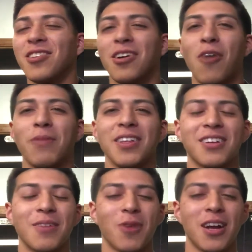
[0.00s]
A, I'll play the
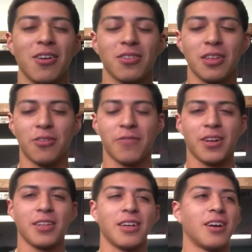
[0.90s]
clip right now. It's a little
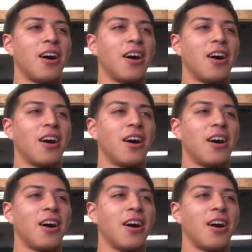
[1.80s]
funny thing.